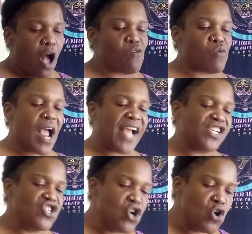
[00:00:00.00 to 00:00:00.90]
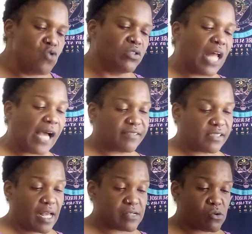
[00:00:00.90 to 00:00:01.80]
of where a new life
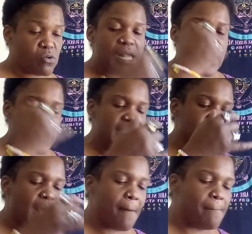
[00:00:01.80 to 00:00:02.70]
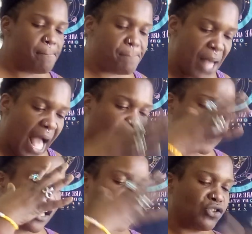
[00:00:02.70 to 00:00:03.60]
cycle is
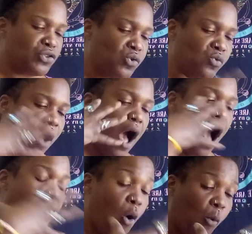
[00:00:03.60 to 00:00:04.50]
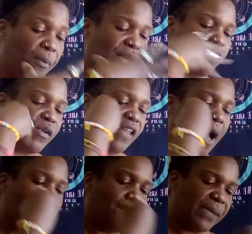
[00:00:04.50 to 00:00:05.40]
about to open with
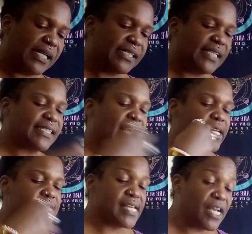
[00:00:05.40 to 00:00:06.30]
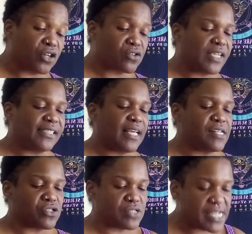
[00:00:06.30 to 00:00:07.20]
abundance and an increase
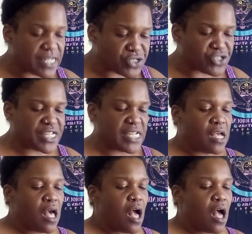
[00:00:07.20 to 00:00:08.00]
in your energy,